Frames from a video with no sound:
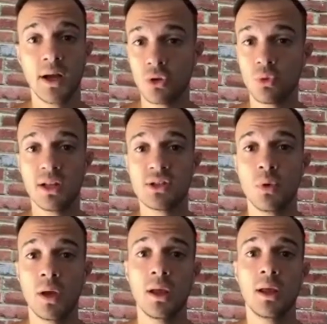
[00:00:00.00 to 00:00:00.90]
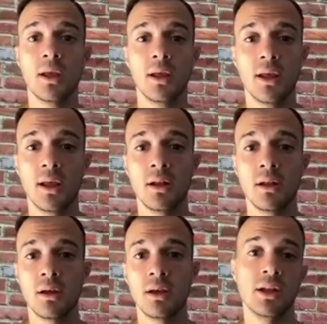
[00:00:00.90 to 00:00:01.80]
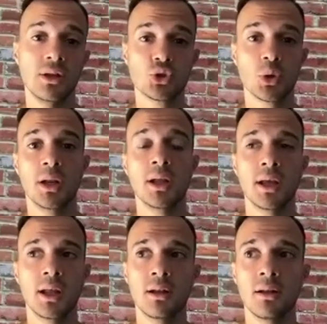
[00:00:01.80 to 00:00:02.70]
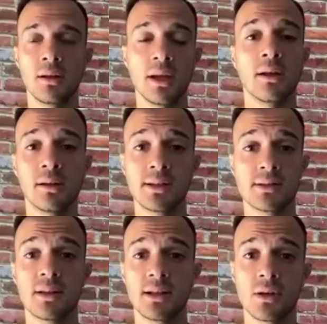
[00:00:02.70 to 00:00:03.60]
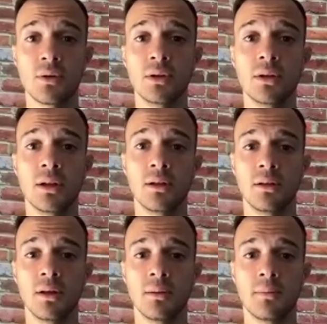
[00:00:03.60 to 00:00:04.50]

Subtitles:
I gotta do it his way, and in his training, and yeah, that's how I did it. Yeah.